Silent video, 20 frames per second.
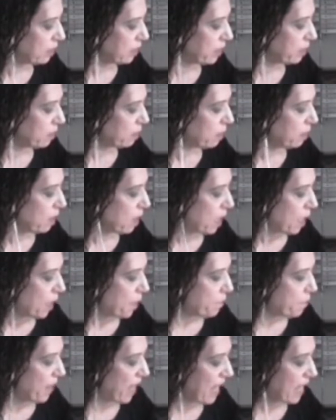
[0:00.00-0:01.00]
little
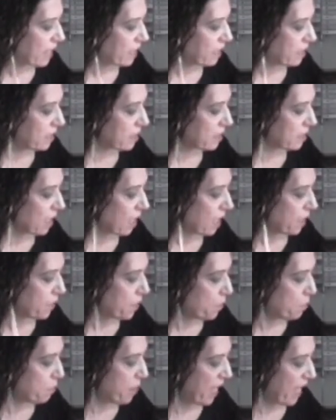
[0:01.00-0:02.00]
magnets
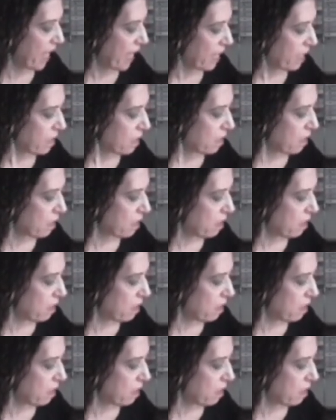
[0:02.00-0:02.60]
on the back,